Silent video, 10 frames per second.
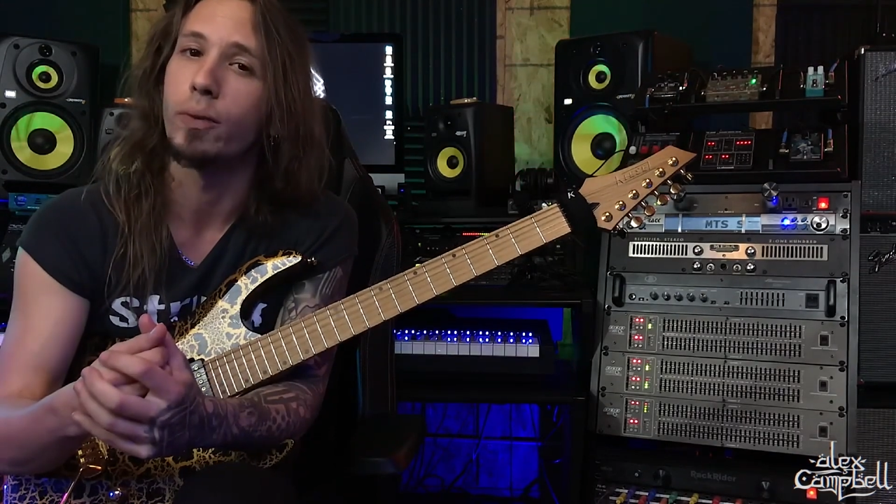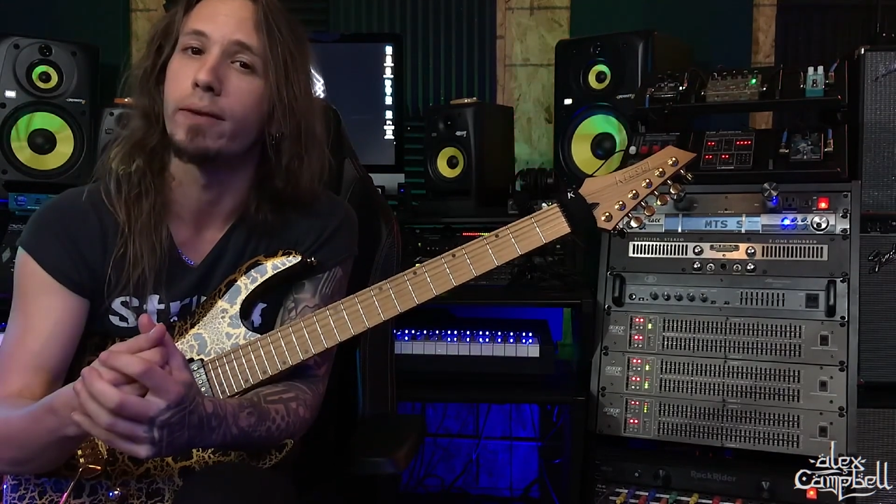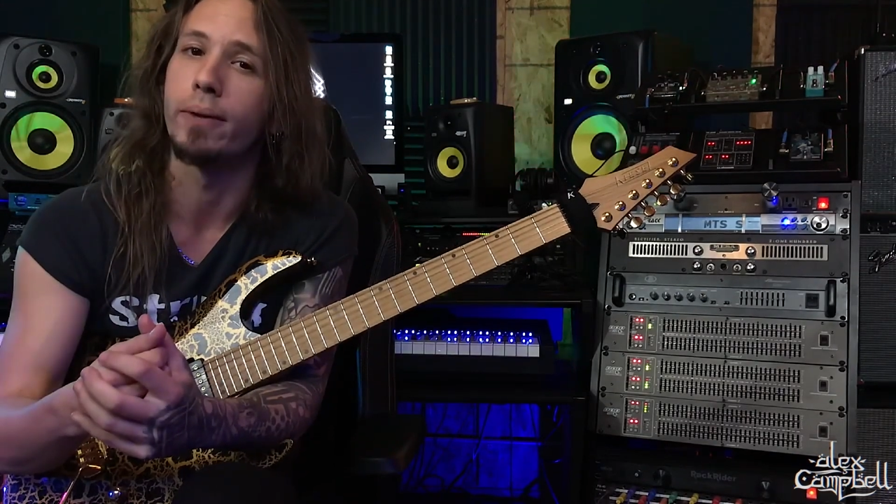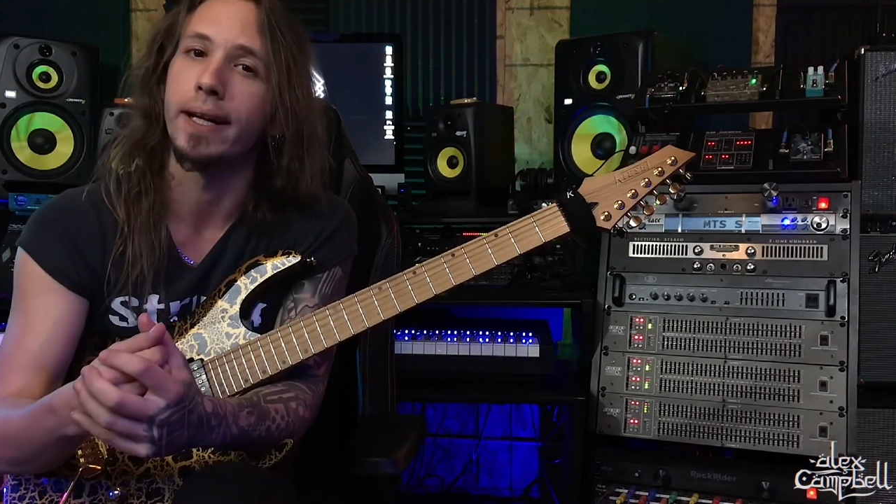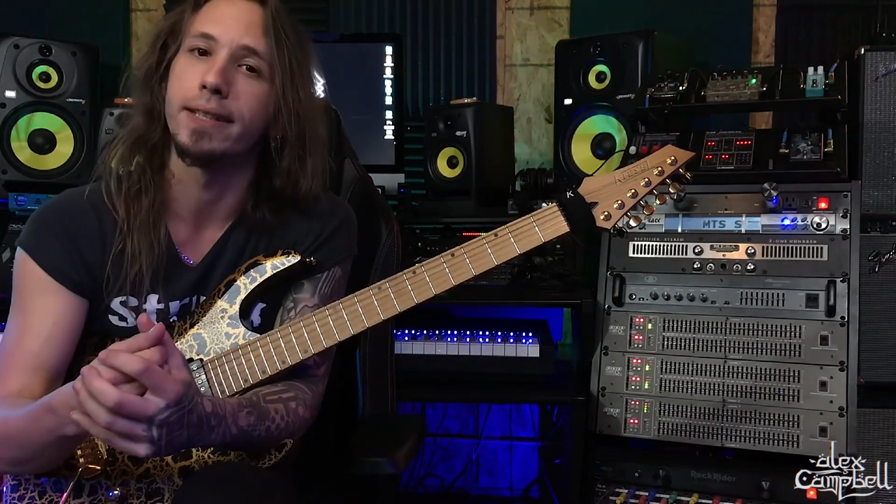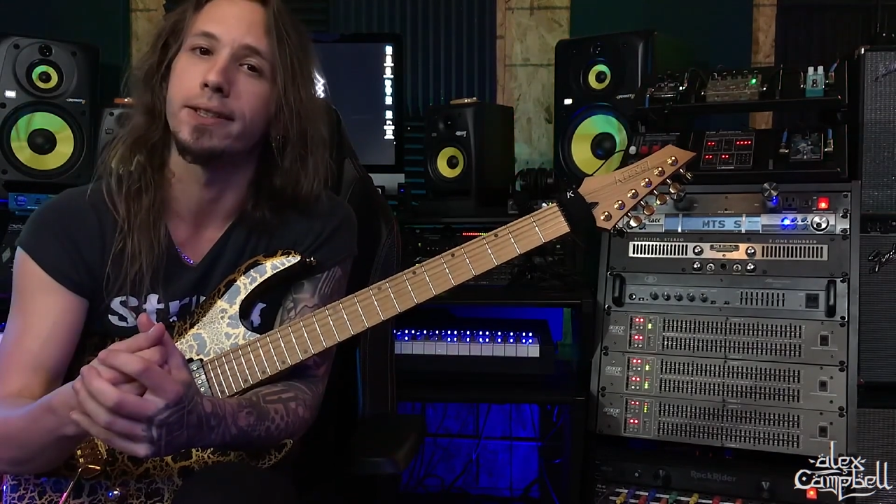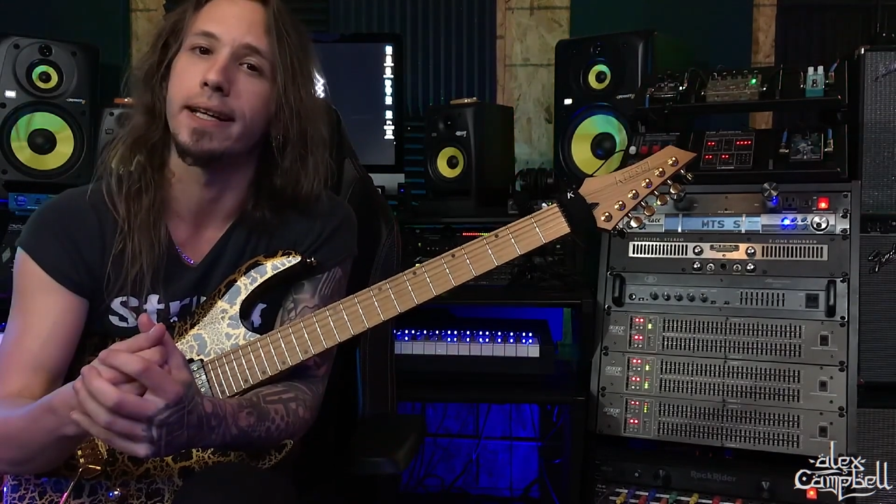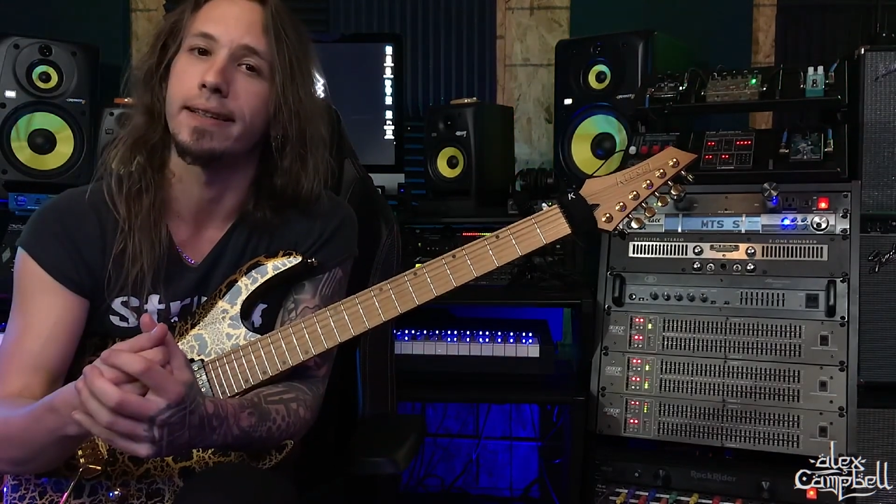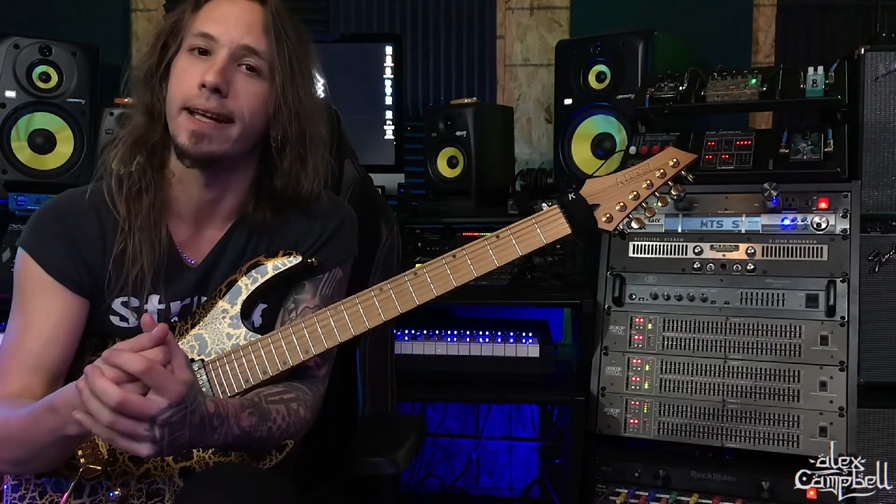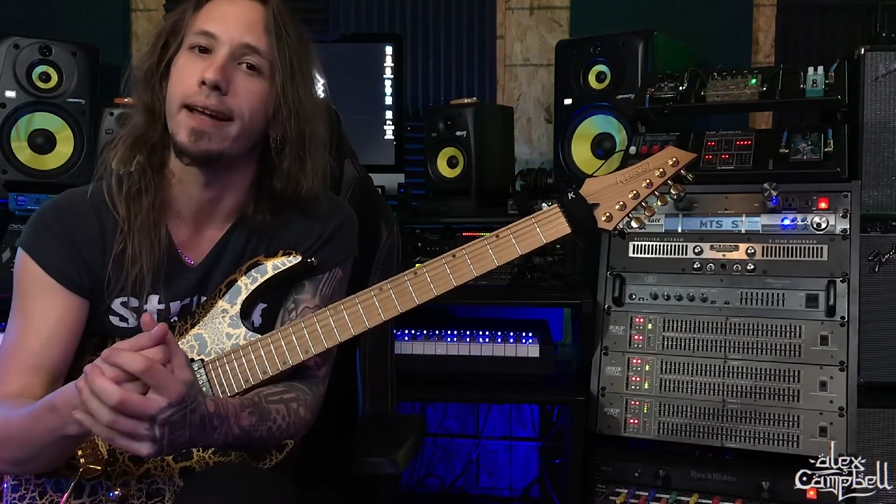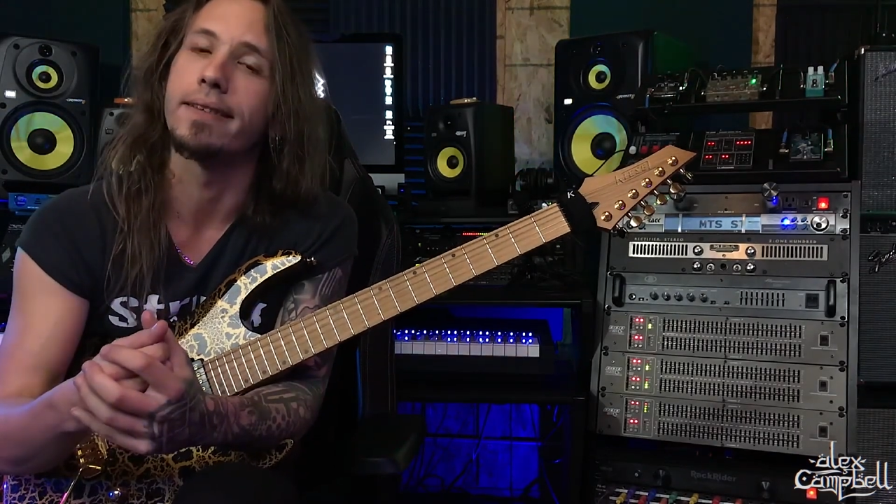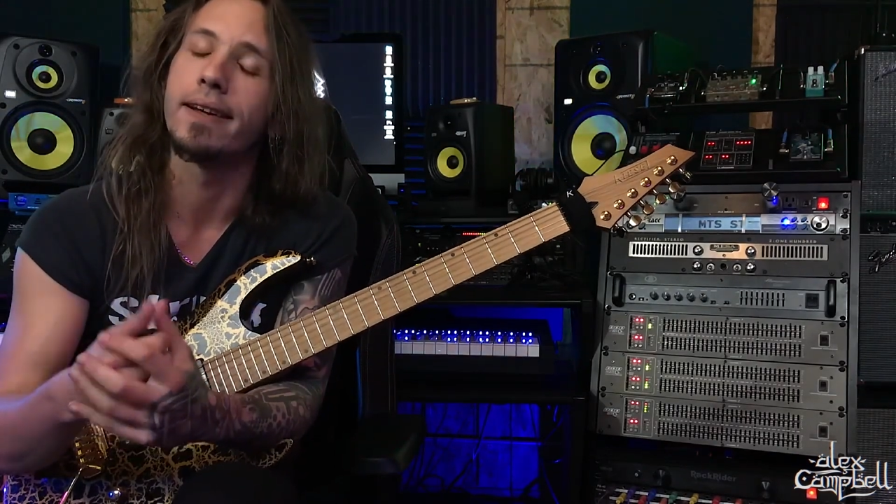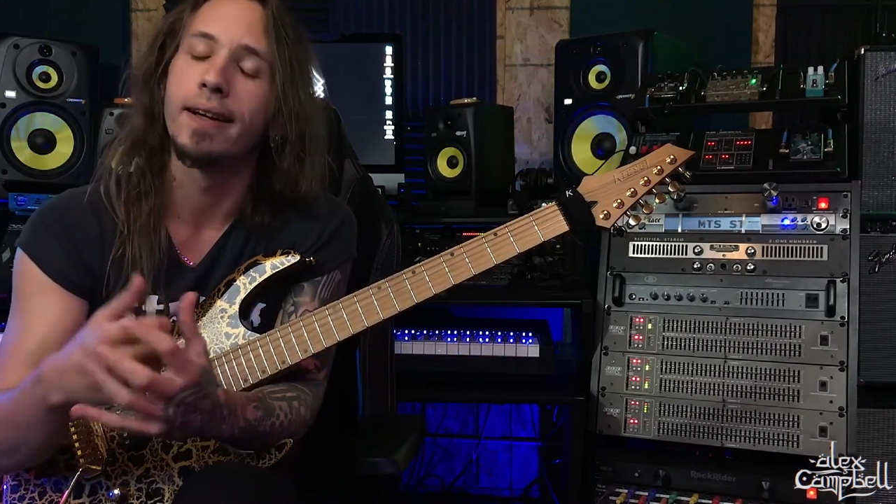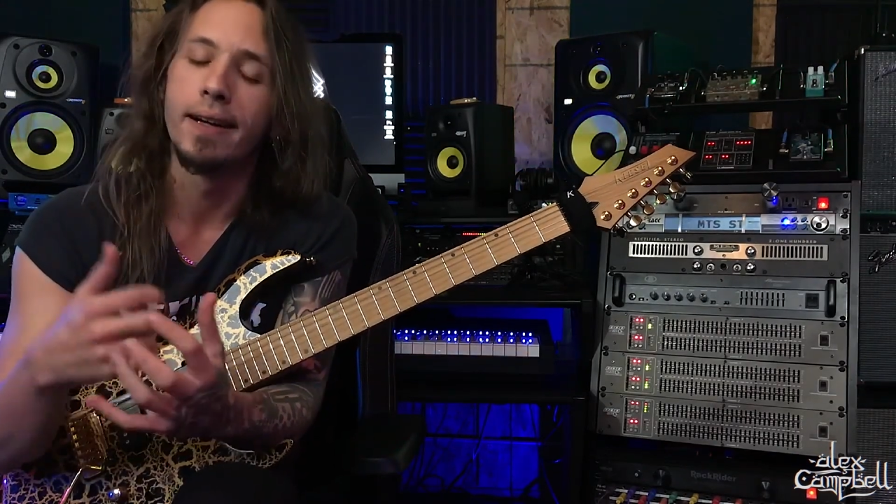with 1 etude at the end.